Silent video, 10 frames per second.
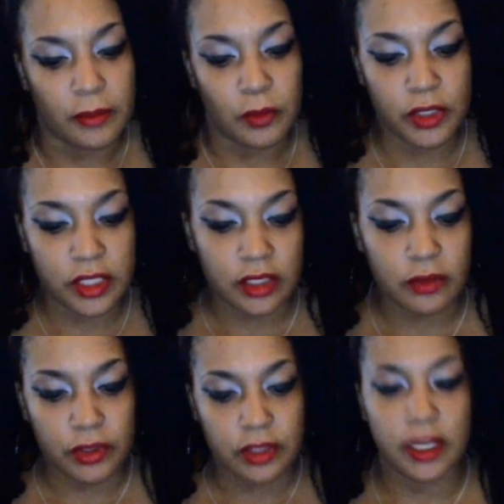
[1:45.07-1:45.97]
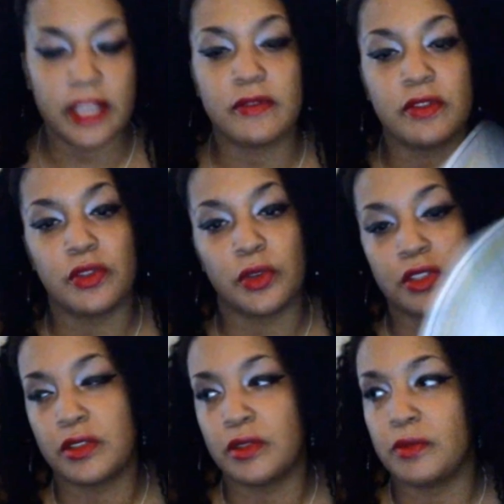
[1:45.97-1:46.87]
With the with the Ace of Swords
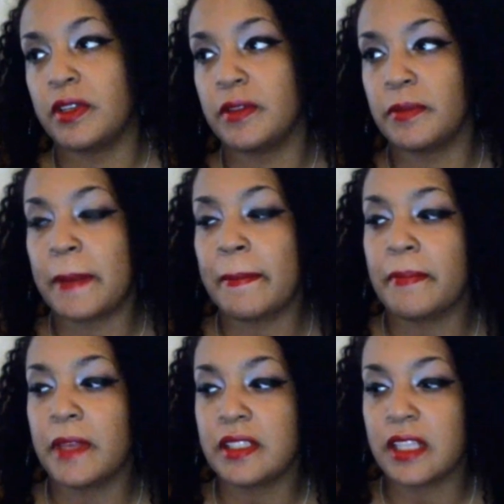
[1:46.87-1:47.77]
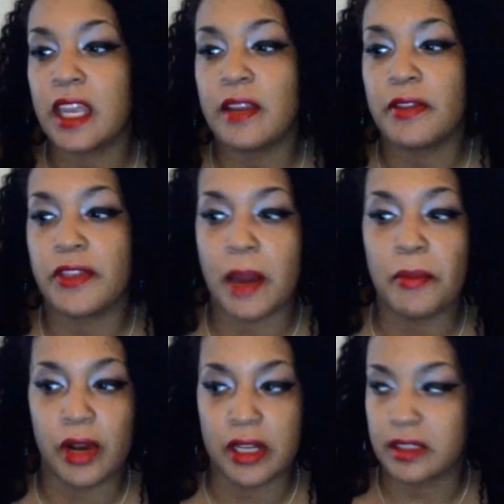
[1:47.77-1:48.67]
too, it's, it's a lot of thought
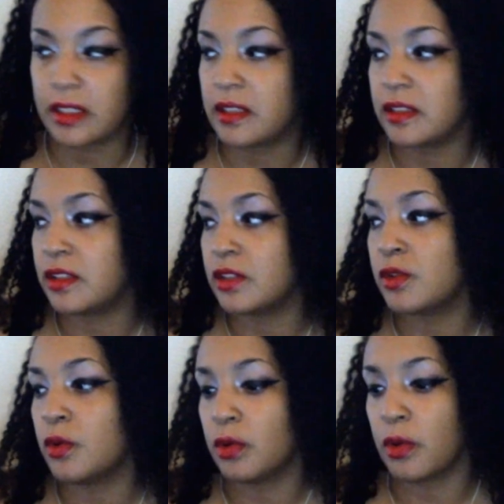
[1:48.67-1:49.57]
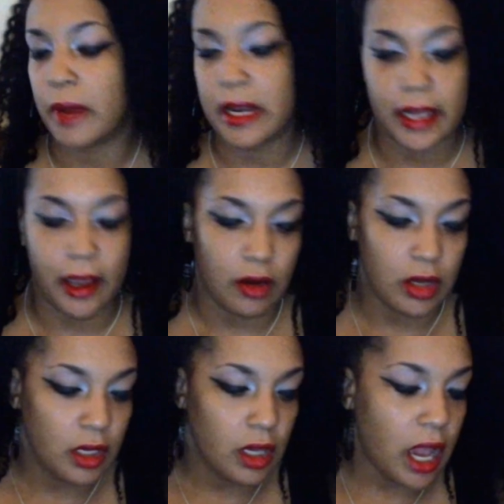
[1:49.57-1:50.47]
processes that's going on right now.
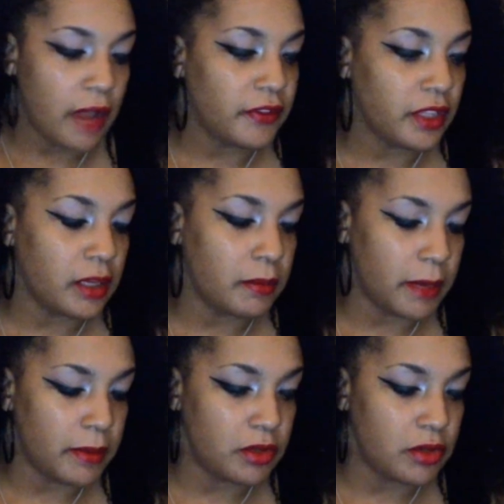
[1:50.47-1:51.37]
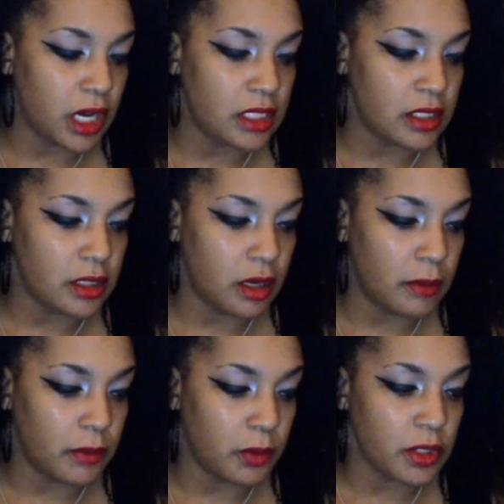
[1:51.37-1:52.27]
I feel like maybe you guys,
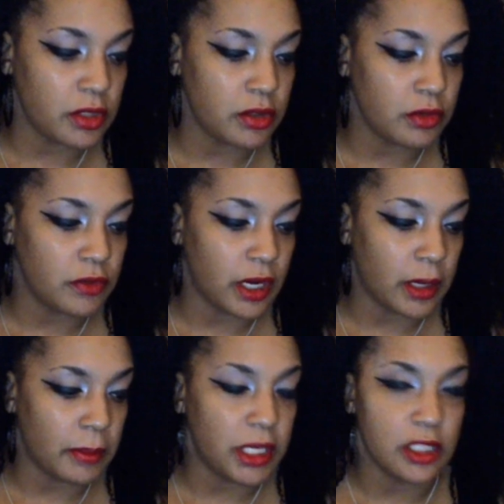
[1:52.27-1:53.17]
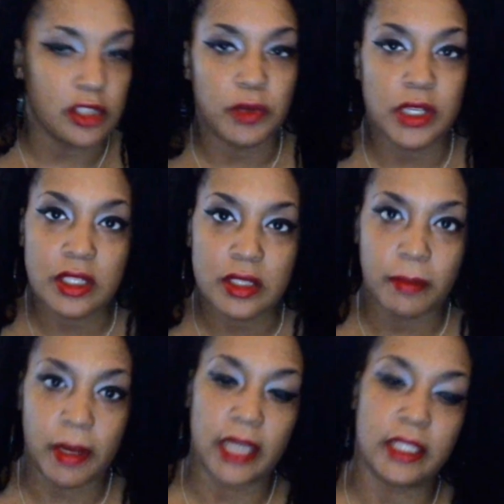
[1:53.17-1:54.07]
um, the ones of you that are being sweet to
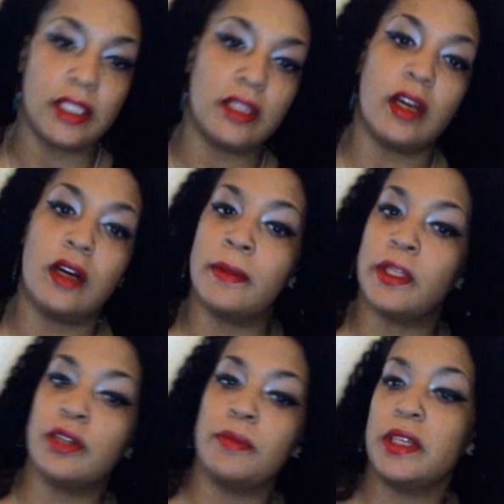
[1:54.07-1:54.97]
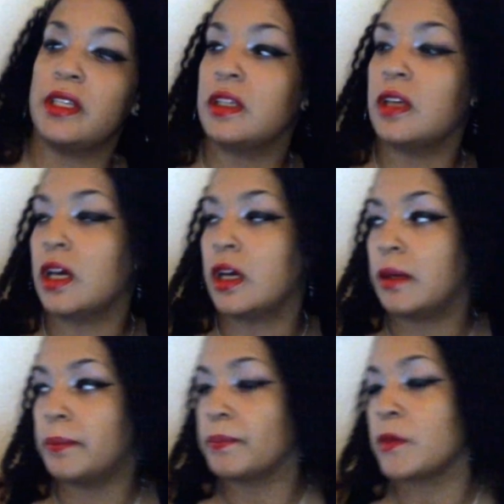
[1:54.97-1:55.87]
somebody, um, it could be
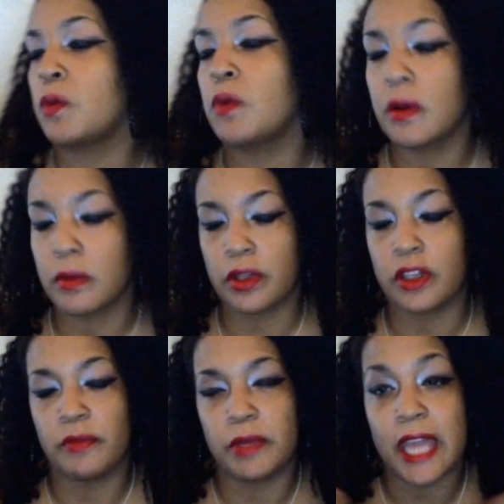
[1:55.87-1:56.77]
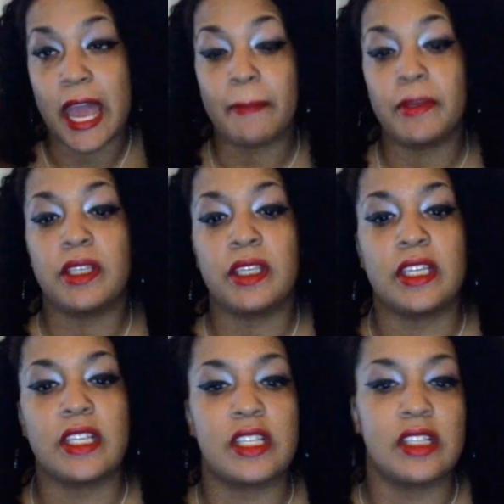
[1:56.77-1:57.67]
um, what could have been happening
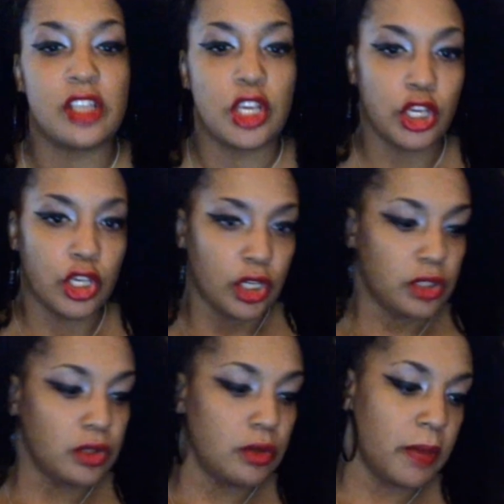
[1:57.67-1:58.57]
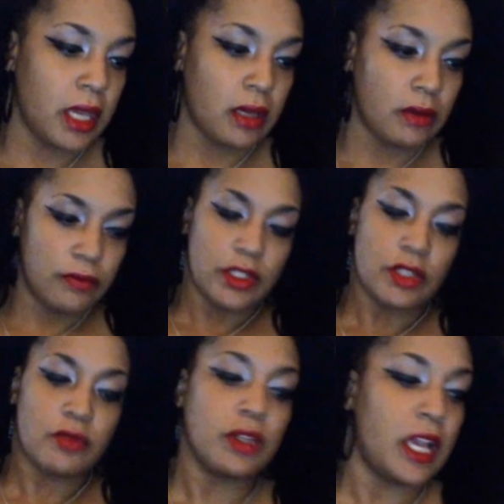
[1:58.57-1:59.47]
is you may have
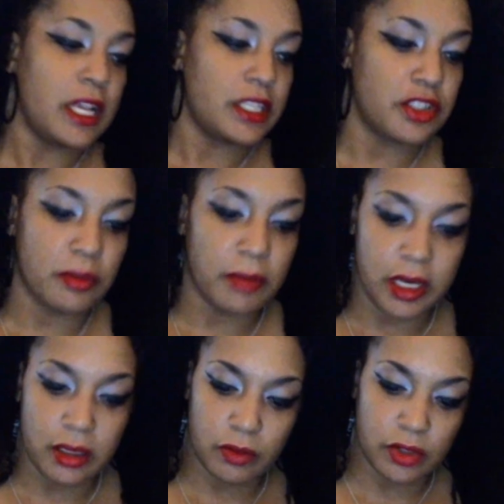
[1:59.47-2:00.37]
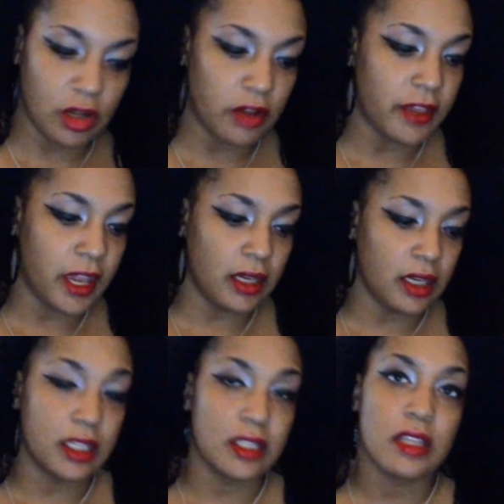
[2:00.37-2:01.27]
just realized that your mate was all that
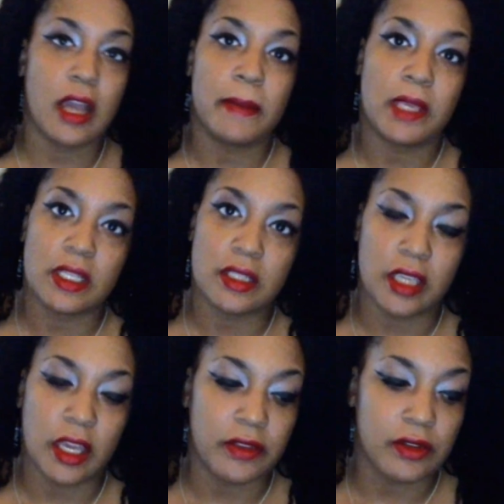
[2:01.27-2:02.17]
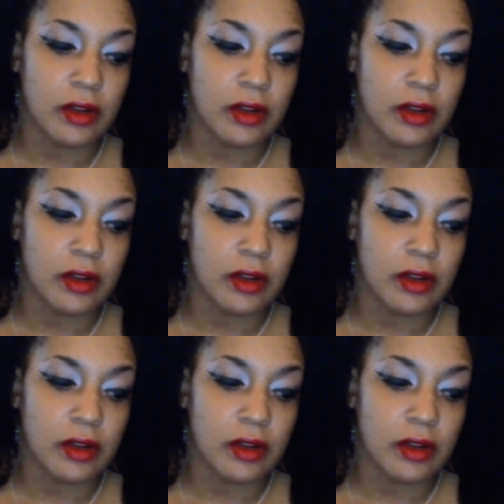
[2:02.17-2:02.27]
and it's time to get together.